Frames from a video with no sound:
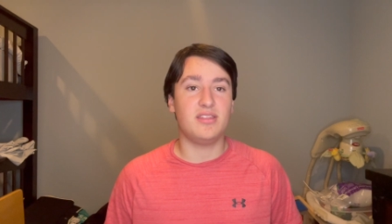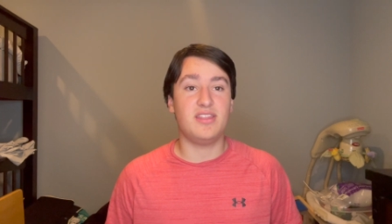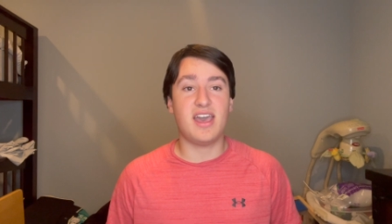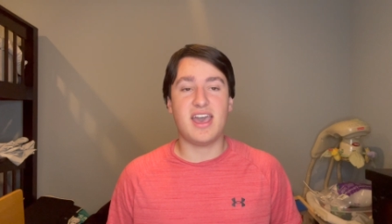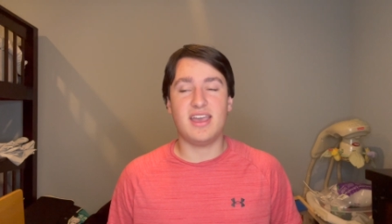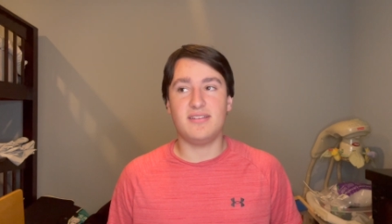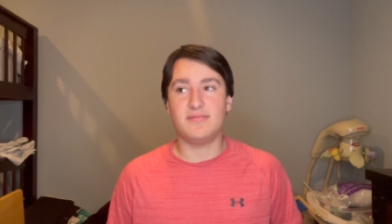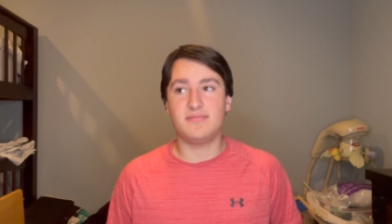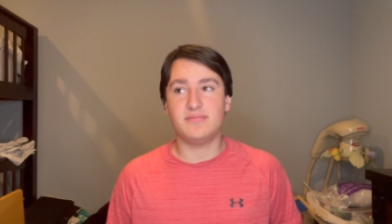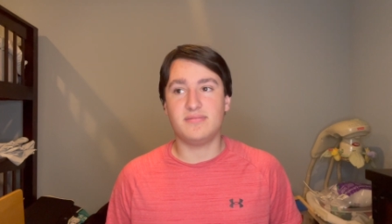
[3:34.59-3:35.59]
That
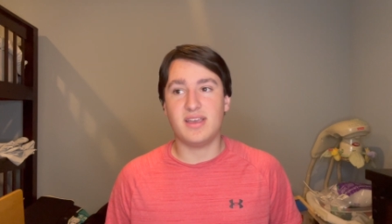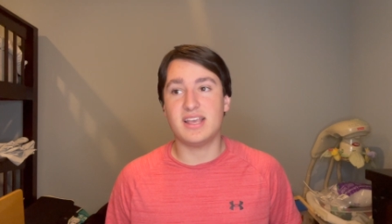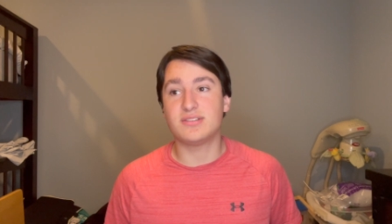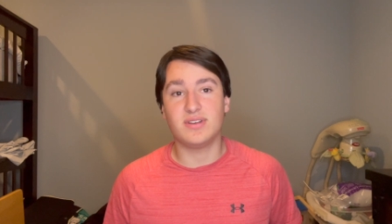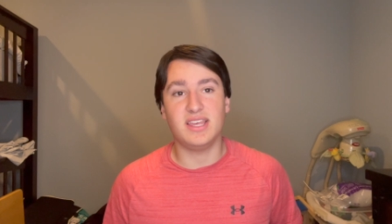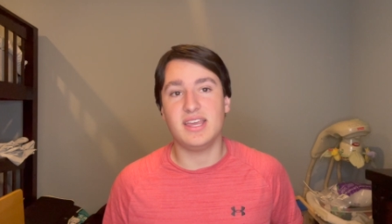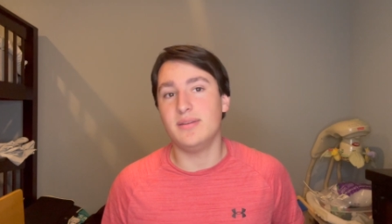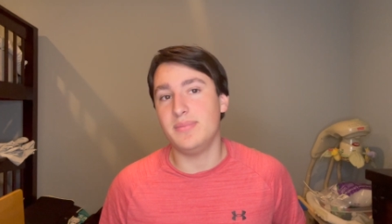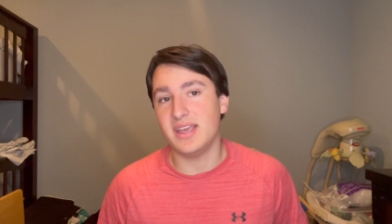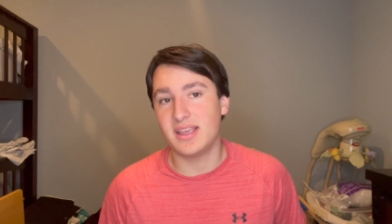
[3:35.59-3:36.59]
has really hit a
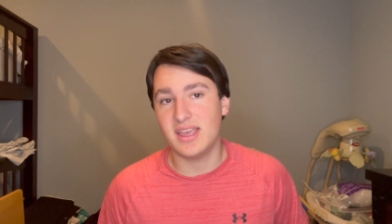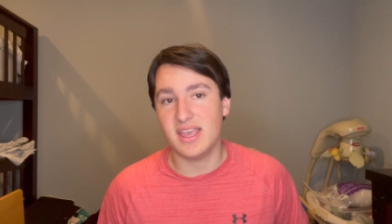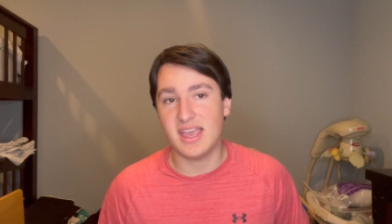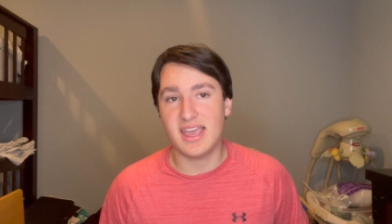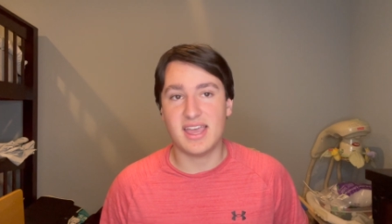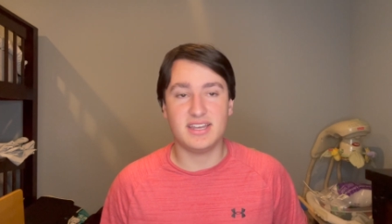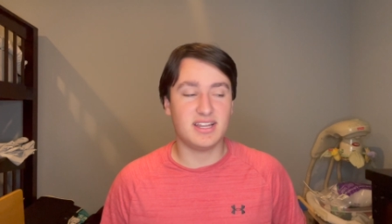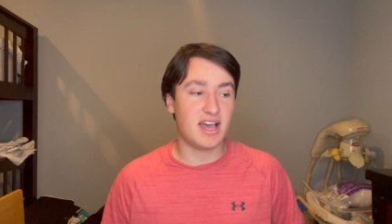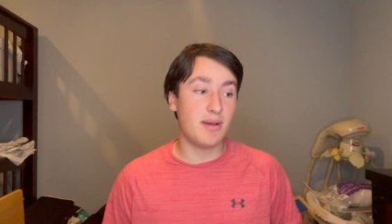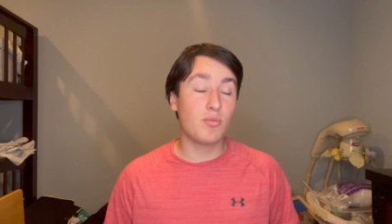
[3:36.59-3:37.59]
big, and
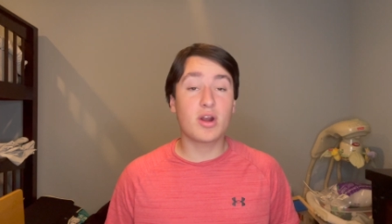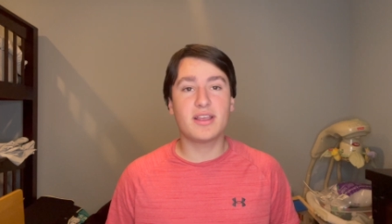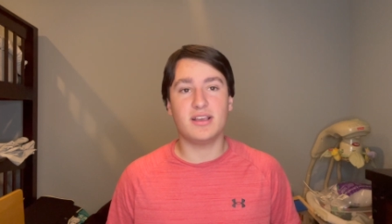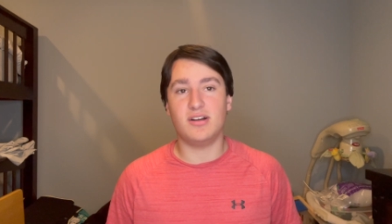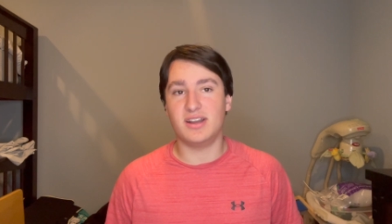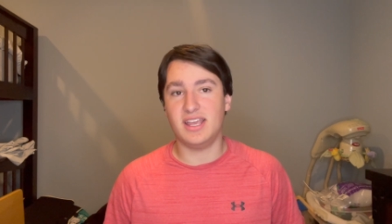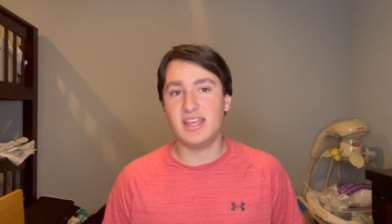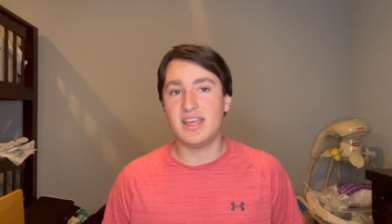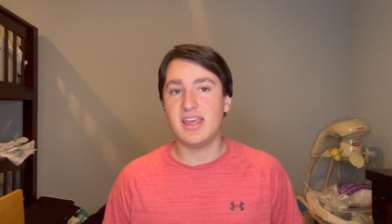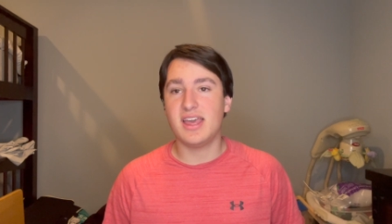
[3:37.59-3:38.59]
I'm working on it.
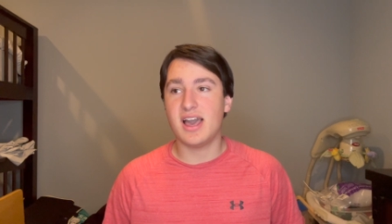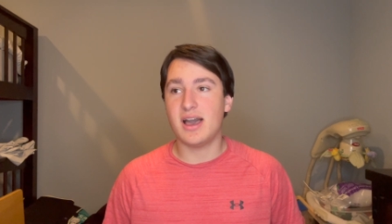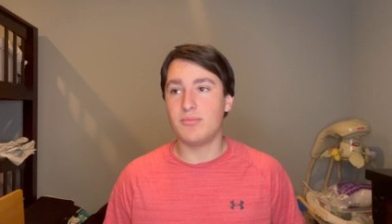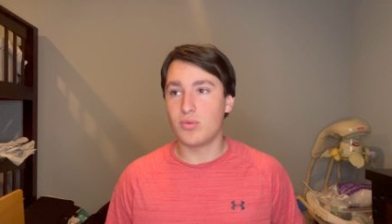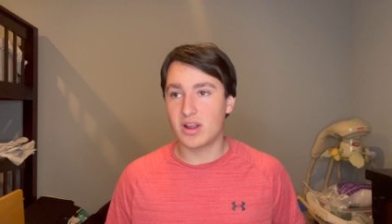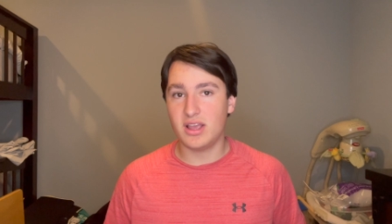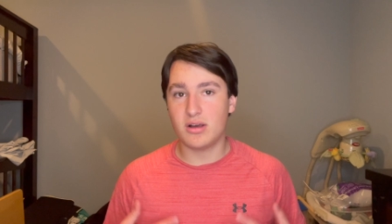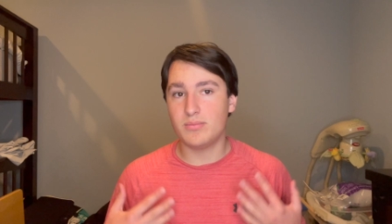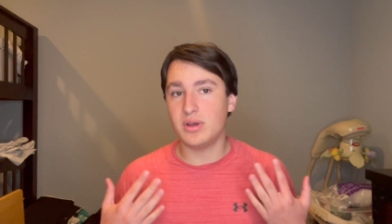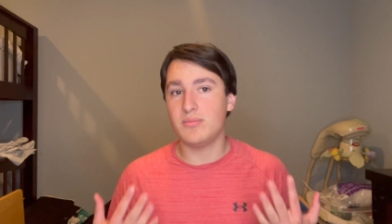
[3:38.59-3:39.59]
I'm working
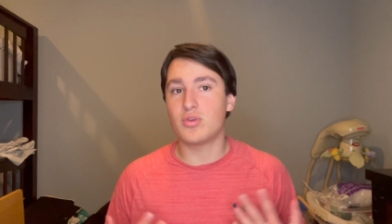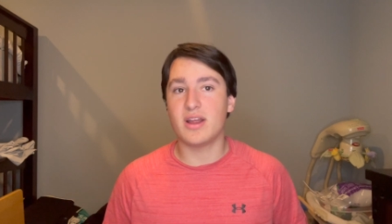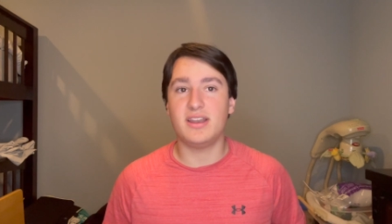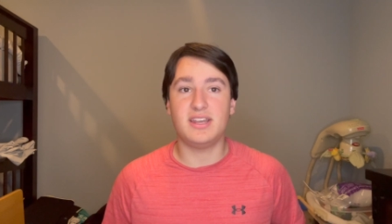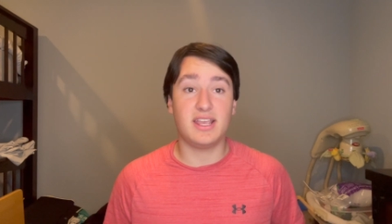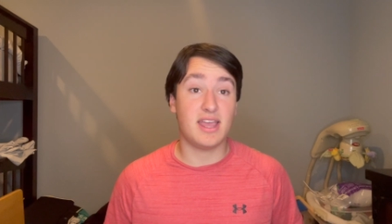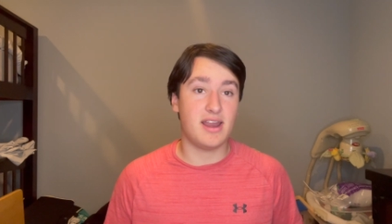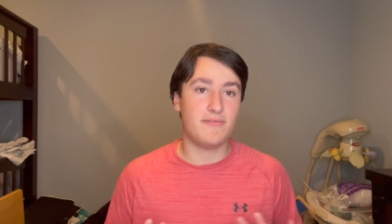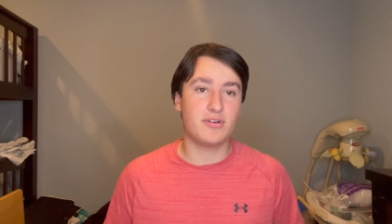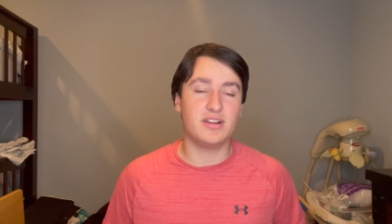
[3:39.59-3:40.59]
on putting more editing and
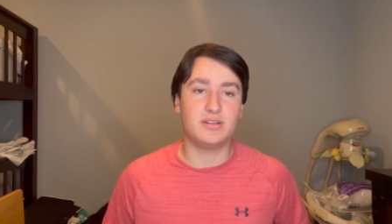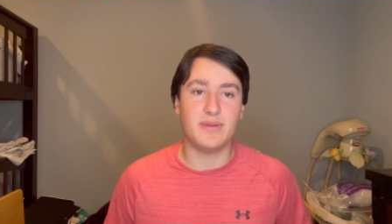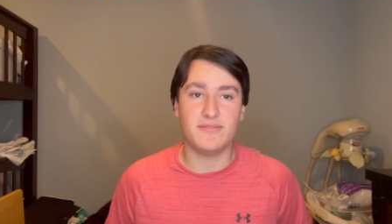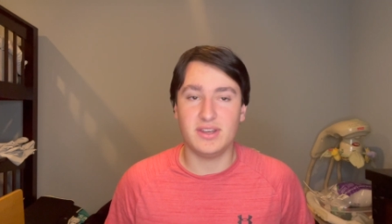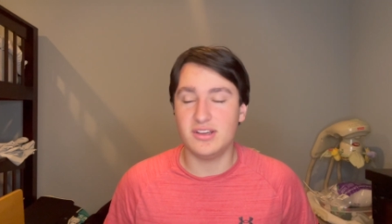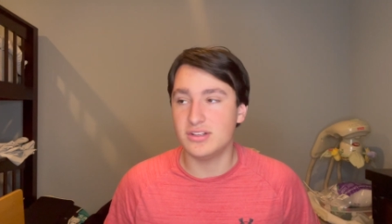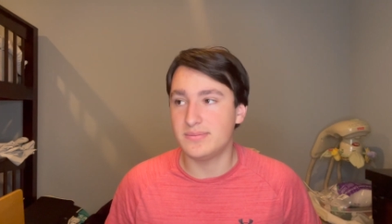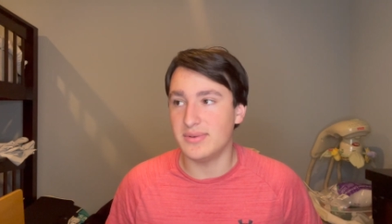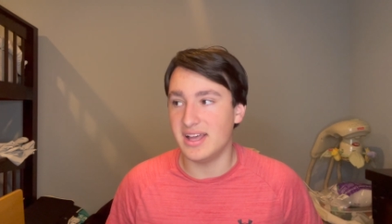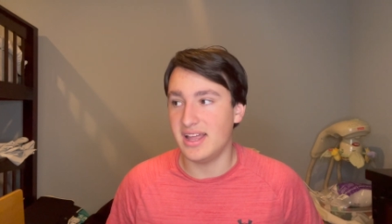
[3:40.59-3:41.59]
effort into my
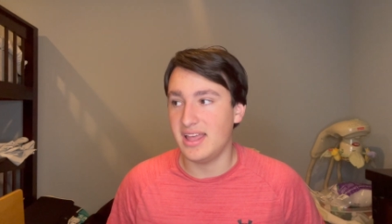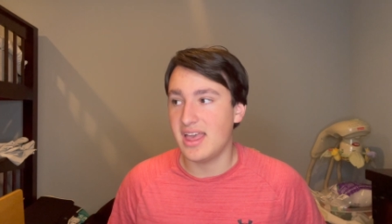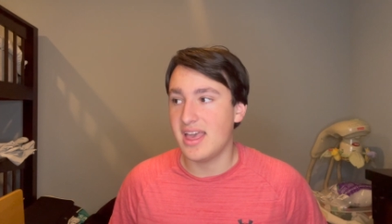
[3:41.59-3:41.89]
videos, but